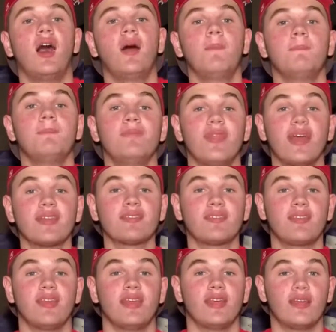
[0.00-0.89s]
Next
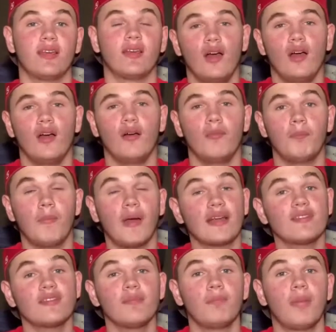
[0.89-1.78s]
thing,
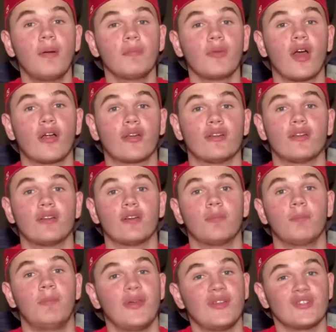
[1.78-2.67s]
Madison
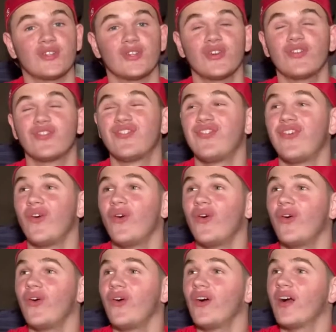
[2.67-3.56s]
Bumgarner, pitcher
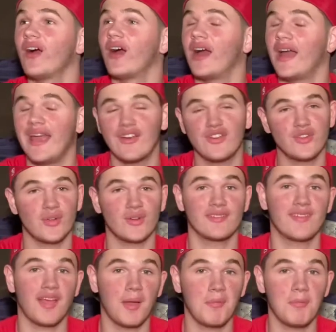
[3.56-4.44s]
for Arizona
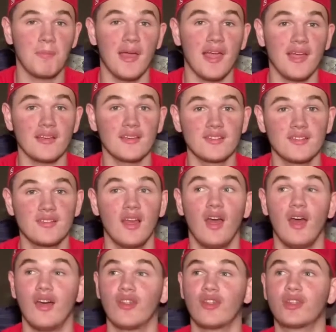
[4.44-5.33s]
Diamondbacks,
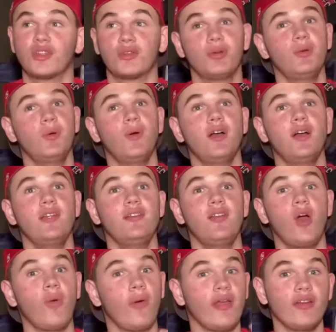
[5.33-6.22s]
threw a
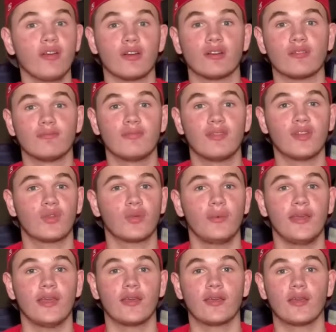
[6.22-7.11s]
no-hitter this
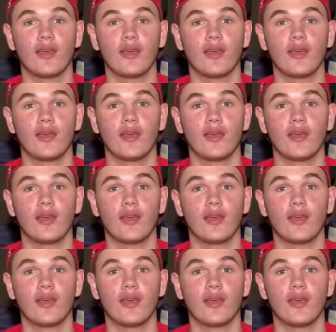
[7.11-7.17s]
week,